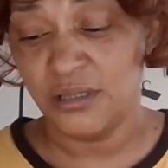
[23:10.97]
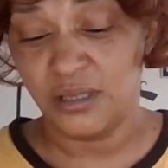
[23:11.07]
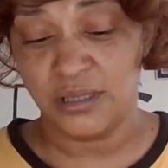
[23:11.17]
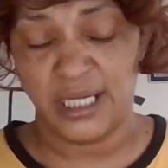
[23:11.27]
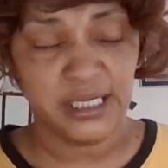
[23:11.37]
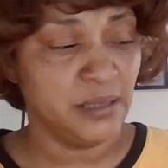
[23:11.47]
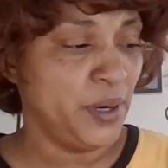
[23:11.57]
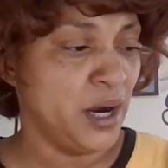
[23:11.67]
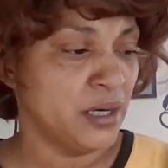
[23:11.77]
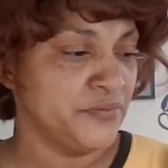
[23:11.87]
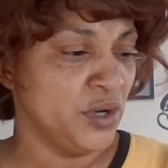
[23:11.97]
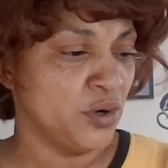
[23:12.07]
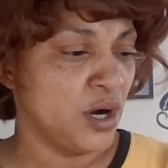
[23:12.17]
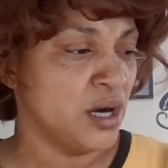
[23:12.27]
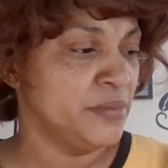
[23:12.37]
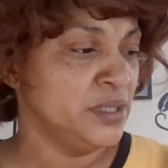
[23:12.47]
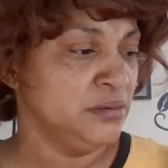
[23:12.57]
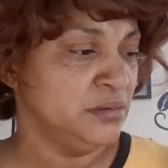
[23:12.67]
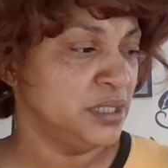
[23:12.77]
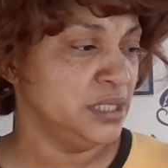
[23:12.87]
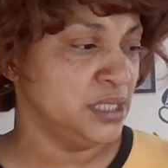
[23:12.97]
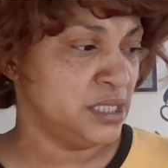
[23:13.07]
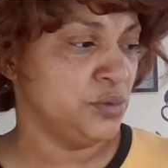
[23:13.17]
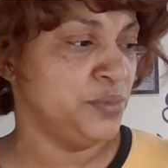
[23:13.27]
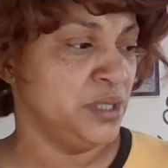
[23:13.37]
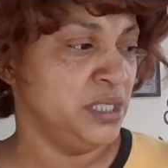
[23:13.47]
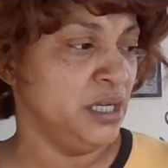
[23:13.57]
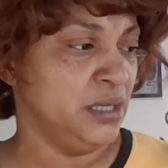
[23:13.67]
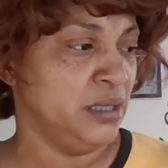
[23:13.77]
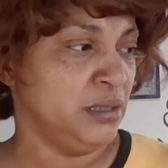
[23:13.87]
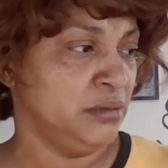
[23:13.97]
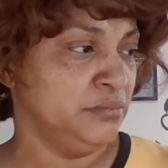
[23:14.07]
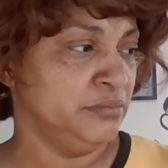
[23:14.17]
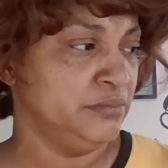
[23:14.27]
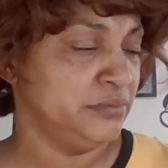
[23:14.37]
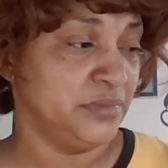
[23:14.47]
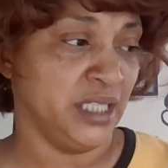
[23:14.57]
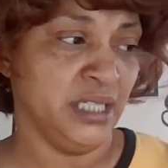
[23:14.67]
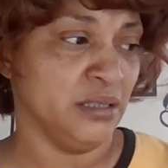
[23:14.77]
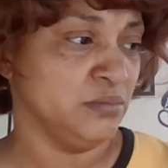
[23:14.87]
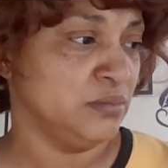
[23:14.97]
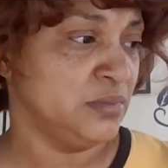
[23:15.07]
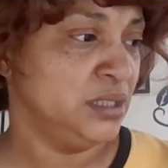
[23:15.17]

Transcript: So that's a part of your karma is to be um damn